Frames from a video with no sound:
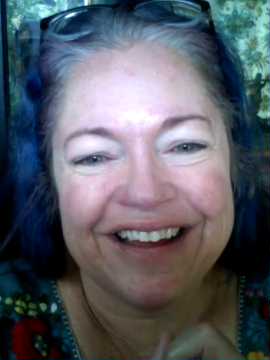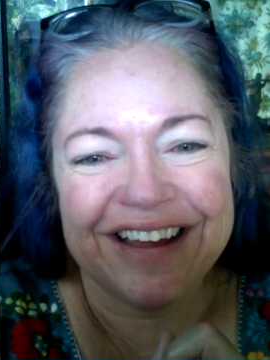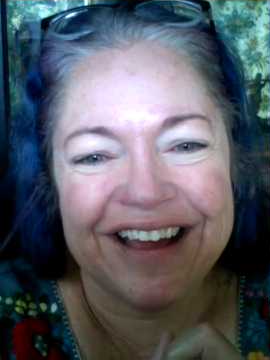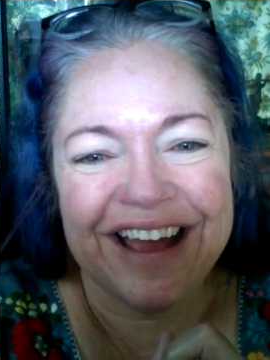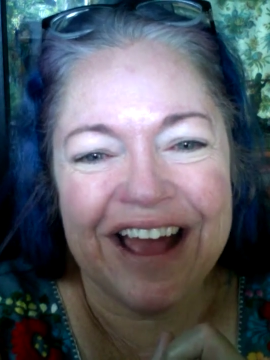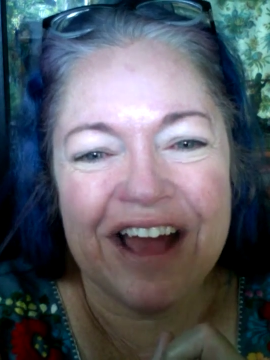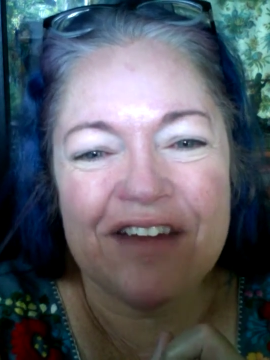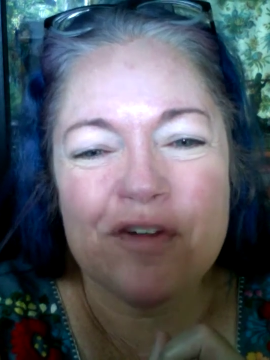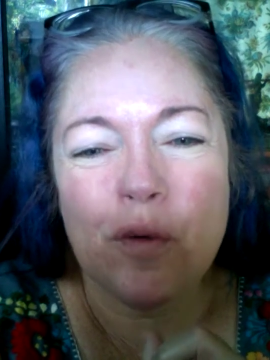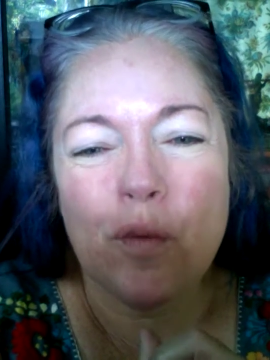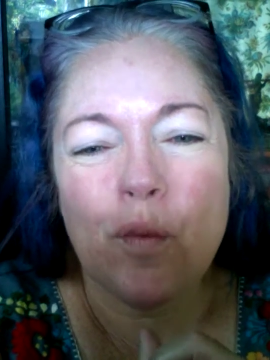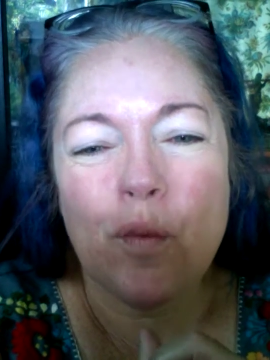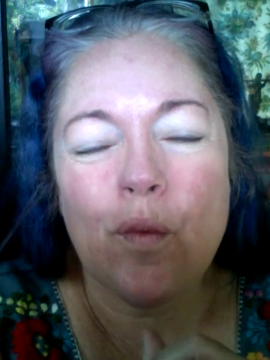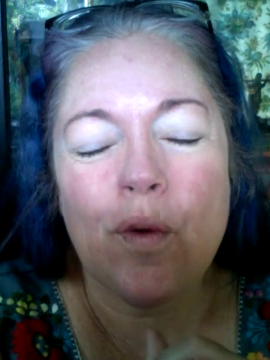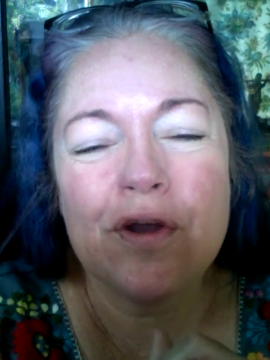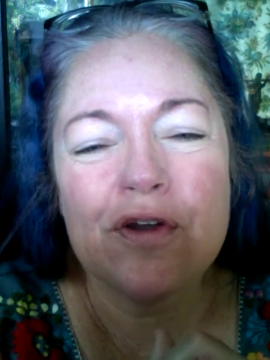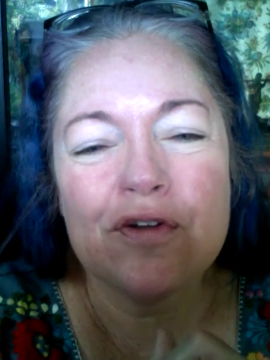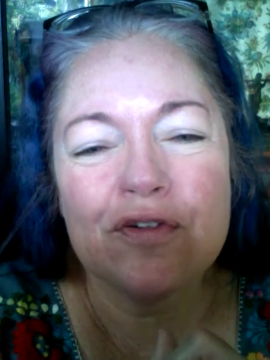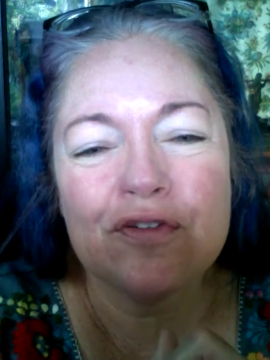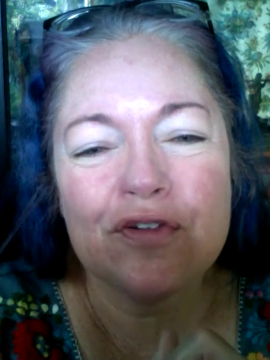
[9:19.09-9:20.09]
have a
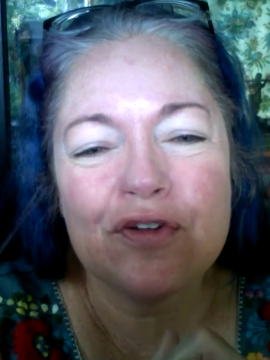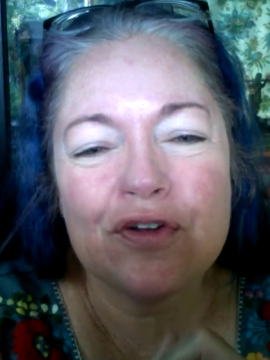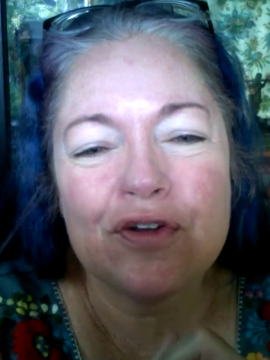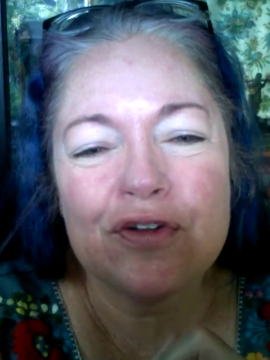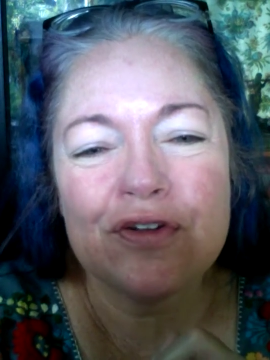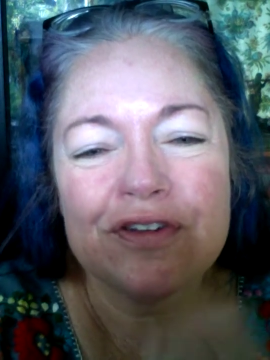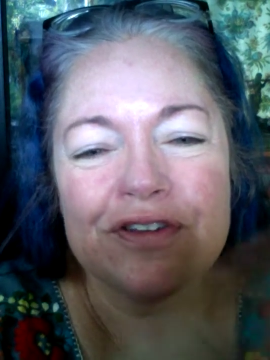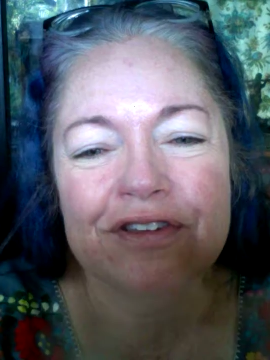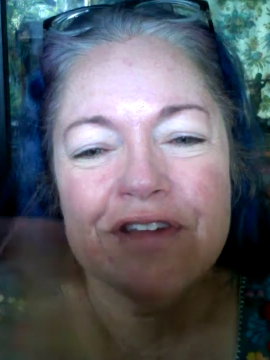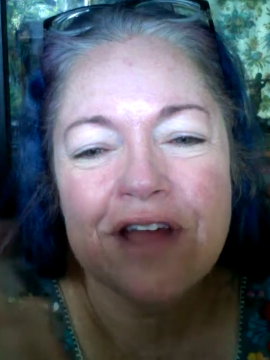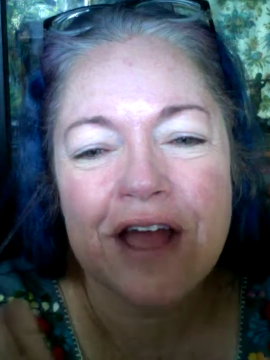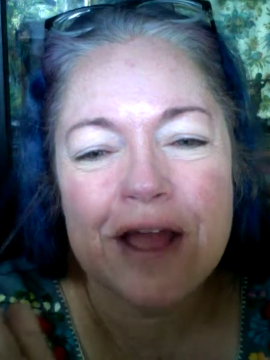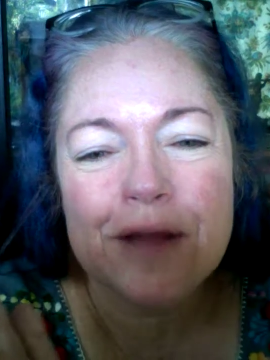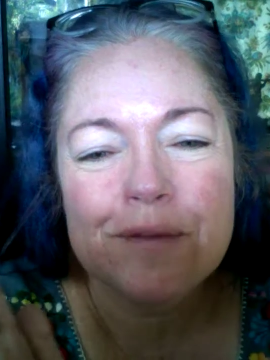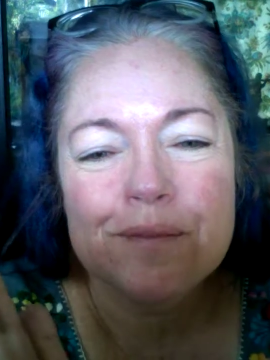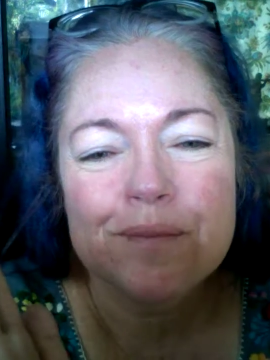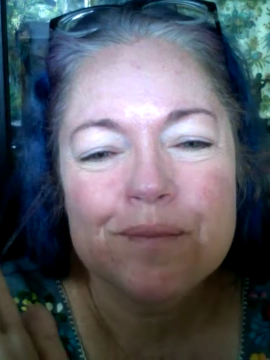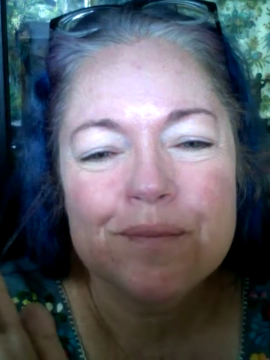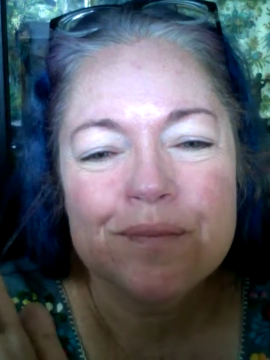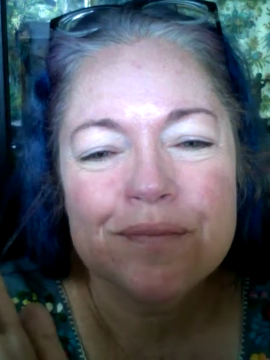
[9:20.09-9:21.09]
wonderful
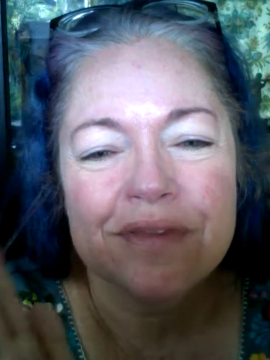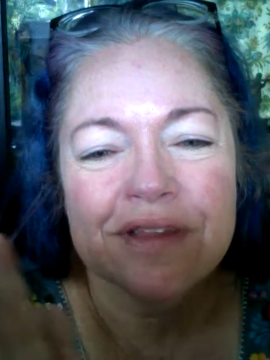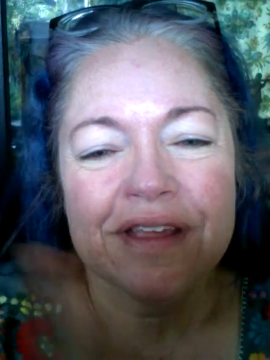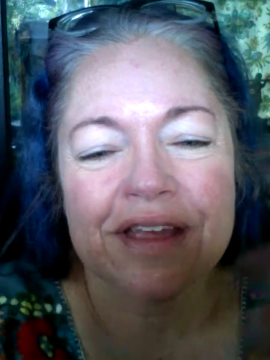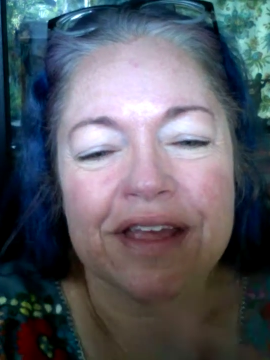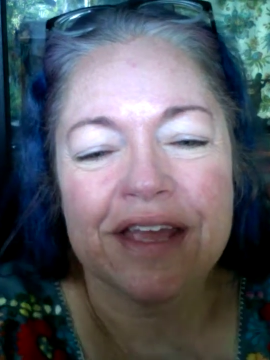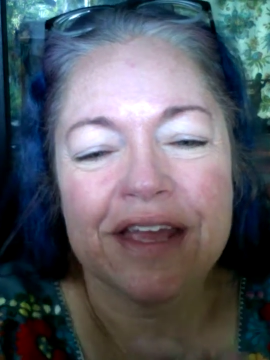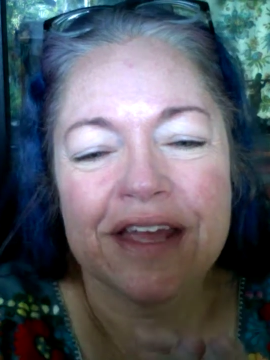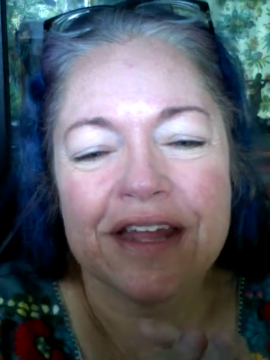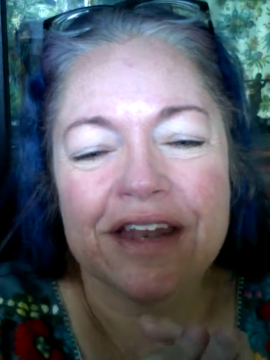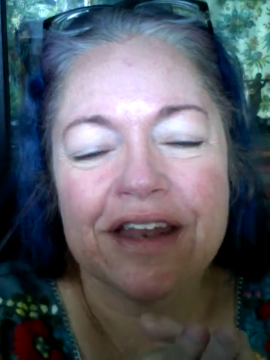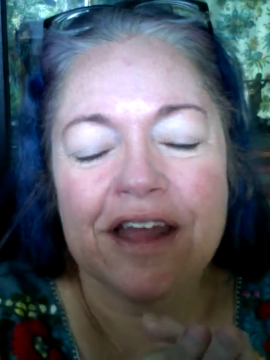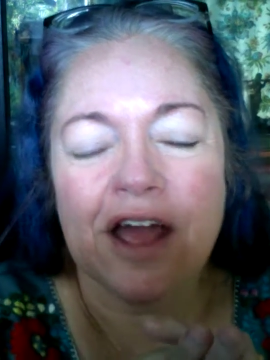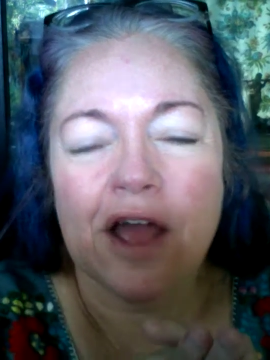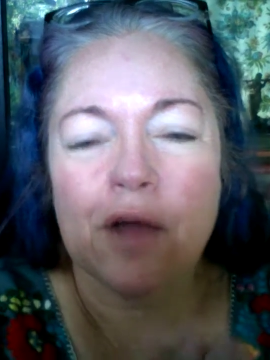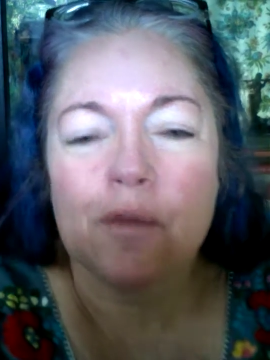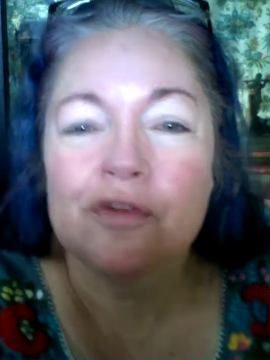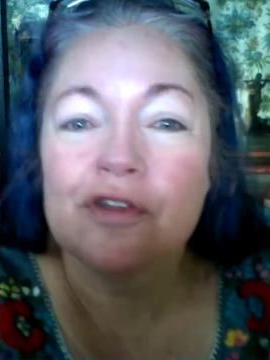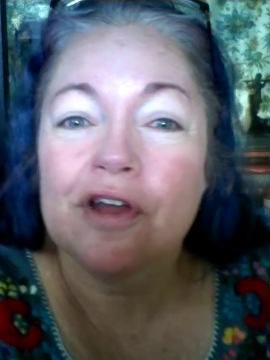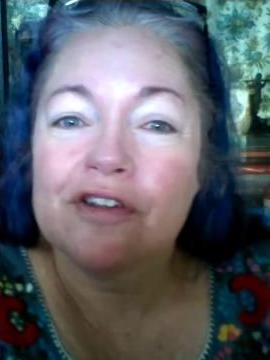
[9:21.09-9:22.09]
time, and
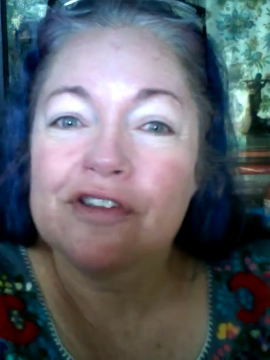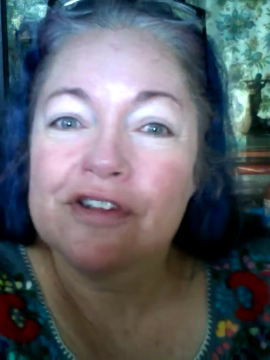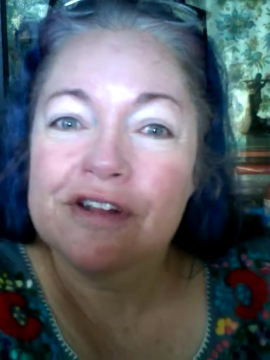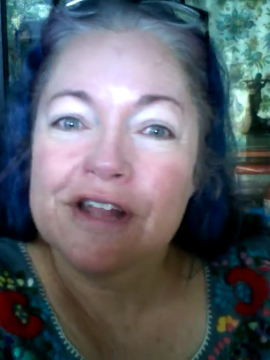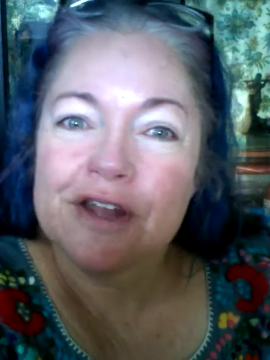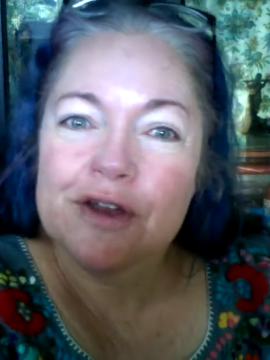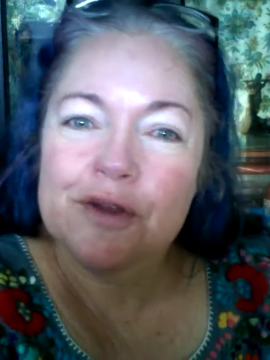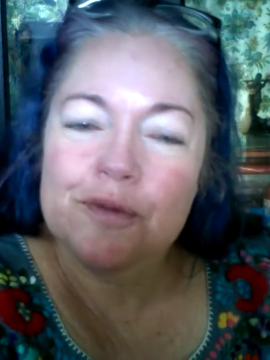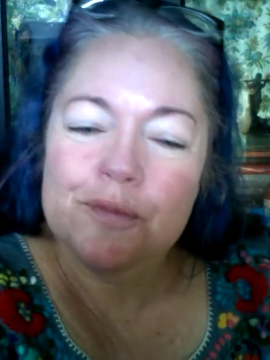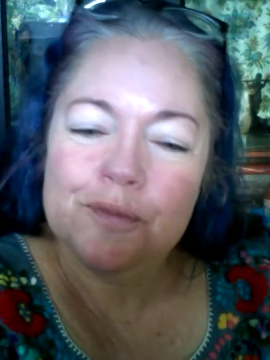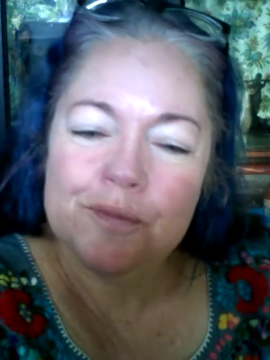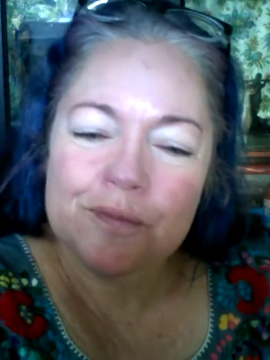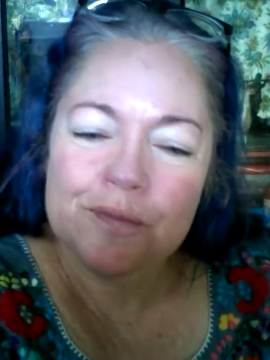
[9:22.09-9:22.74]
I will talk to you later.